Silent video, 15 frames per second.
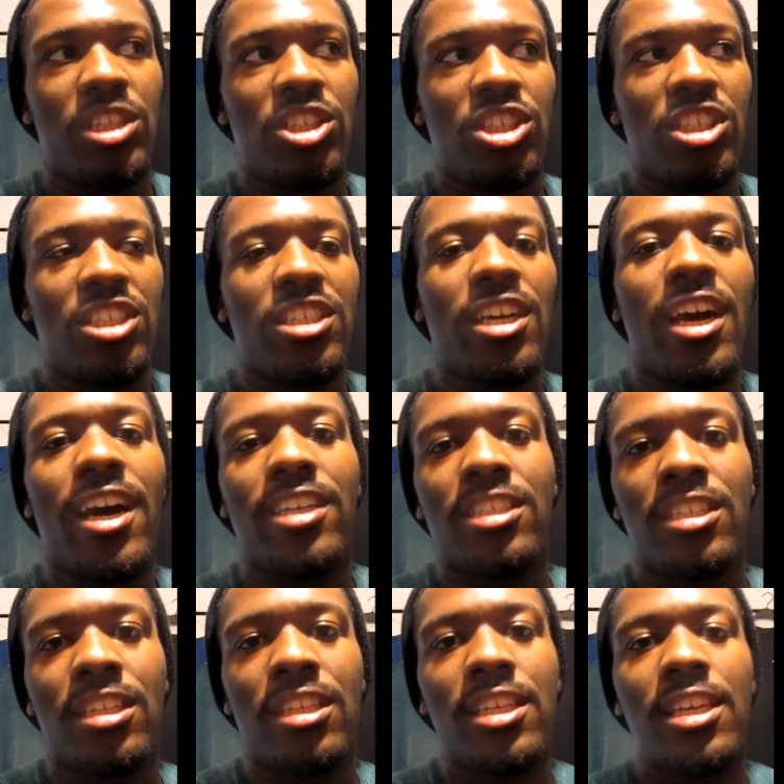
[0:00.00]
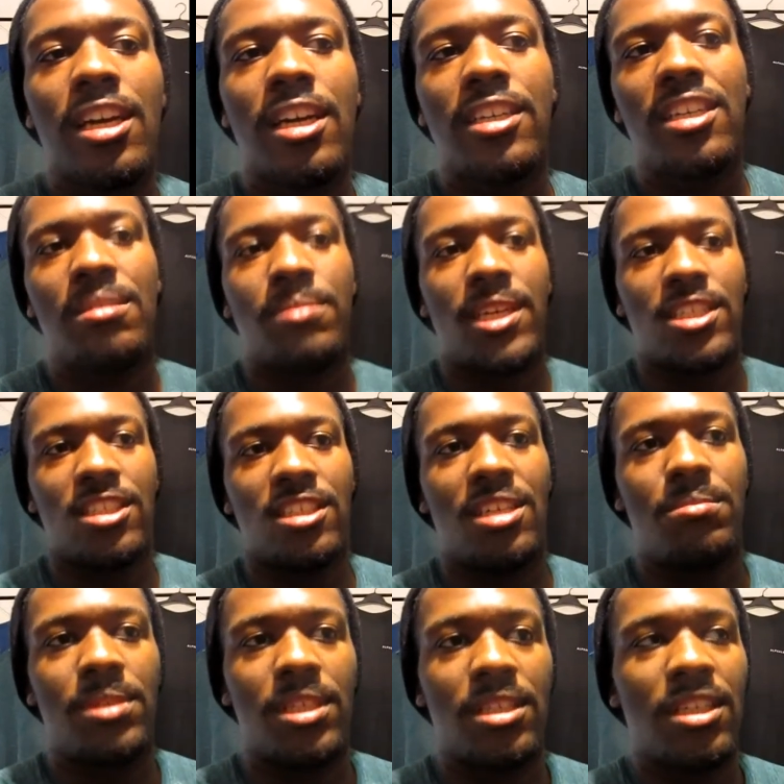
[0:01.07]
It's just constantly hugging my
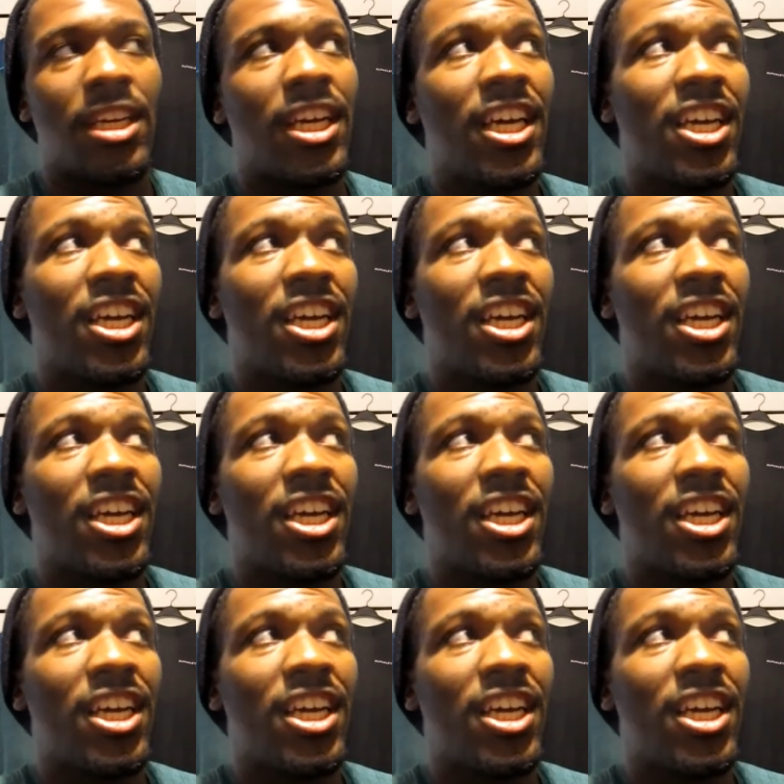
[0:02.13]
stomach.